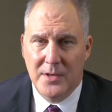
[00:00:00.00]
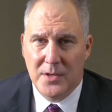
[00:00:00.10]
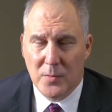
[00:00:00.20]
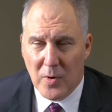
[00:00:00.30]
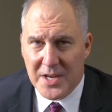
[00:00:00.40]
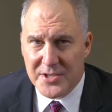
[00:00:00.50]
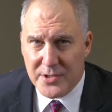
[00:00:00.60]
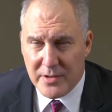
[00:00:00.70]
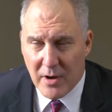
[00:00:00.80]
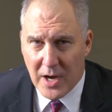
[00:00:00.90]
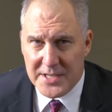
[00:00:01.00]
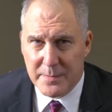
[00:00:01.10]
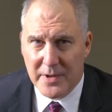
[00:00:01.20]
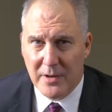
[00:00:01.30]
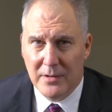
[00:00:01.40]
You rush to the
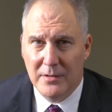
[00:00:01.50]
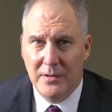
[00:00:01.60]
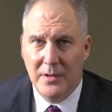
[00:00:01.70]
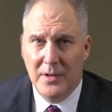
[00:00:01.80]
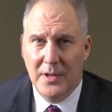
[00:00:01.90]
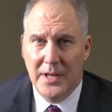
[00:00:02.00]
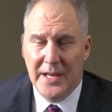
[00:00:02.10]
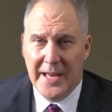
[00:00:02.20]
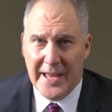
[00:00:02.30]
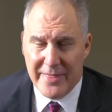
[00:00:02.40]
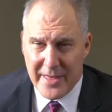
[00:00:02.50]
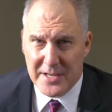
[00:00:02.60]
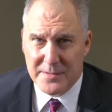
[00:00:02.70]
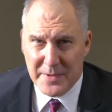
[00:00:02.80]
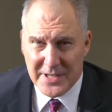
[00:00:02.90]
hospital and
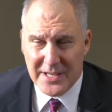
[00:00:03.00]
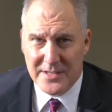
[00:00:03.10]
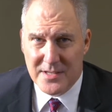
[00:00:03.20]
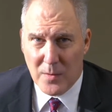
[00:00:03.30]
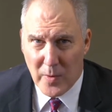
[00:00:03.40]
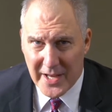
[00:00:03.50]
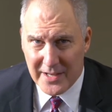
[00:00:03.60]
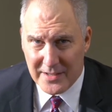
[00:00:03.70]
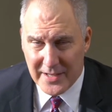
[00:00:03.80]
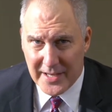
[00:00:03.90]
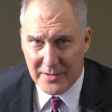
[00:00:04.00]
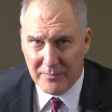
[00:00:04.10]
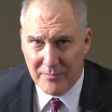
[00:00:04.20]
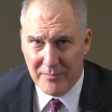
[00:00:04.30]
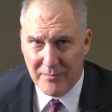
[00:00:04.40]
thus begins the waiting game.
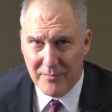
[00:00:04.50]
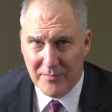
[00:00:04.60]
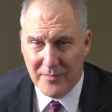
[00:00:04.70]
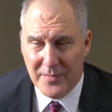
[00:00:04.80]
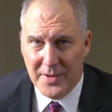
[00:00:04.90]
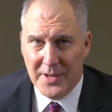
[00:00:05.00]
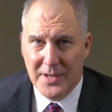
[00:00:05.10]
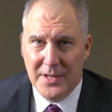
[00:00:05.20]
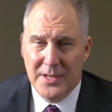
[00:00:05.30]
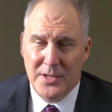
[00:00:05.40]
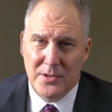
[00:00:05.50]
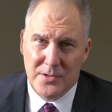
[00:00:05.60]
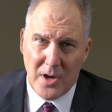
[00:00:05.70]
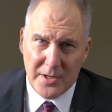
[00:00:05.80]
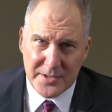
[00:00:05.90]
You
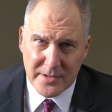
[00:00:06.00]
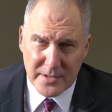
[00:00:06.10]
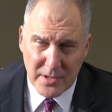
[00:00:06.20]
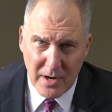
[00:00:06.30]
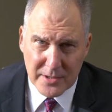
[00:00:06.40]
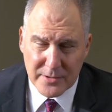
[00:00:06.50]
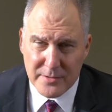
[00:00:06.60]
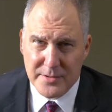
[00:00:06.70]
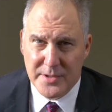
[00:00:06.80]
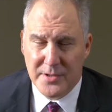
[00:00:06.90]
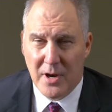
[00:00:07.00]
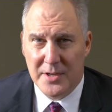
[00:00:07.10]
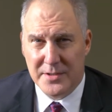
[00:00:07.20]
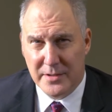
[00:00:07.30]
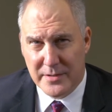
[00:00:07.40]
talk to the doctors, you
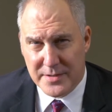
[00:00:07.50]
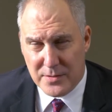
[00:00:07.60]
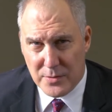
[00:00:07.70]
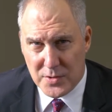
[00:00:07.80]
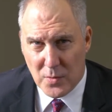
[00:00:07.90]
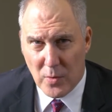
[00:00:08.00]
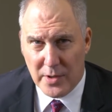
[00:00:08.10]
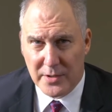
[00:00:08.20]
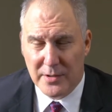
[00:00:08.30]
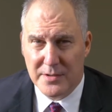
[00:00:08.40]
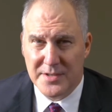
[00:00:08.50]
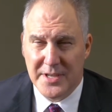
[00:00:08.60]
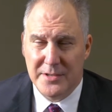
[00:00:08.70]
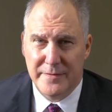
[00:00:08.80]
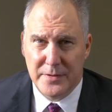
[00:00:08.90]
talk to the social workers,
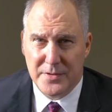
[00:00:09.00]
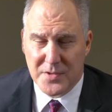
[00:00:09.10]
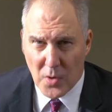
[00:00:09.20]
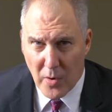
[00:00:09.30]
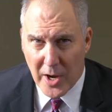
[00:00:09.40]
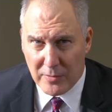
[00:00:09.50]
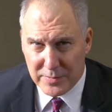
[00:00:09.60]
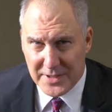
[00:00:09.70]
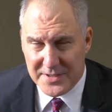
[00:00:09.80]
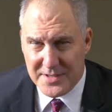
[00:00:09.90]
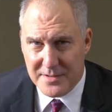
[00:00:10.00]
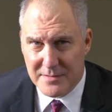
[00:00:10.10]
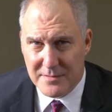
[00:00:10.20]
and you feel so helpless.